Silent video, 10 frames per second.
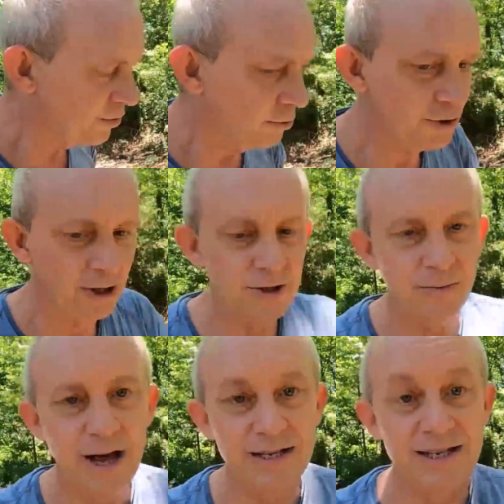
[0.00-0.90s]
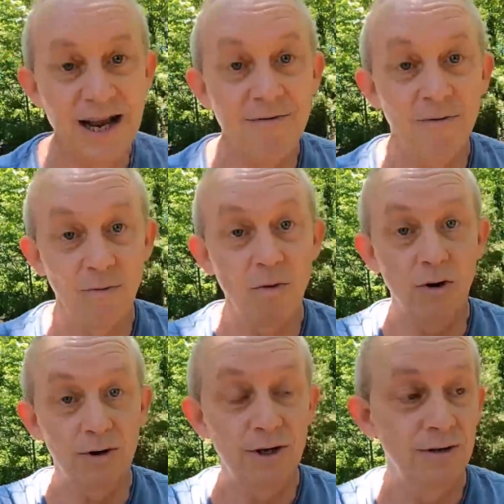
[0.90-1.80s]
Well, socialism has never
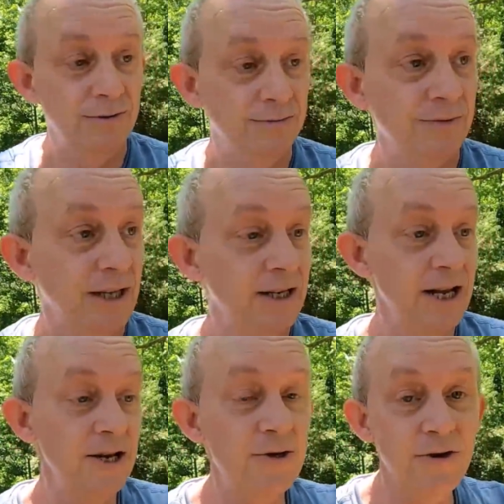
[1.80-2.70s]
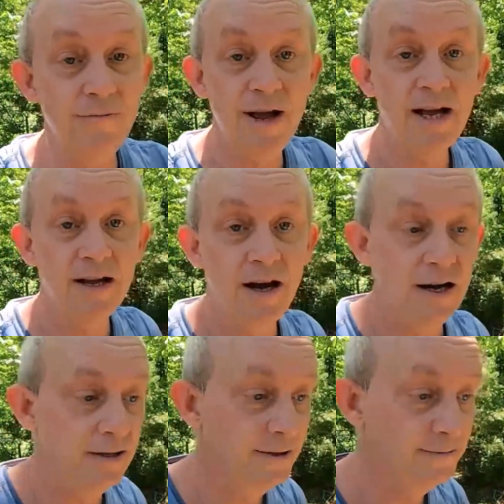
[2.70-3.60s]
worked in the history of
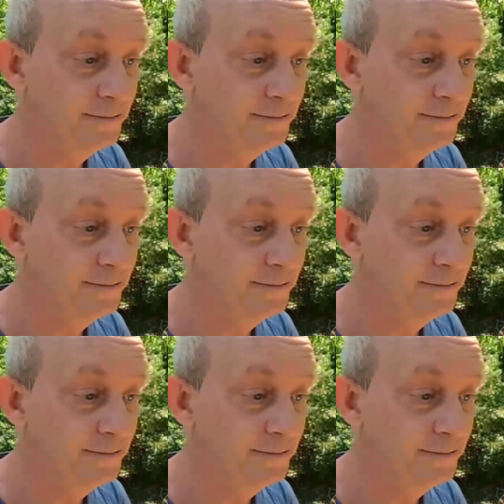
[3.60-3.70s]
mankind.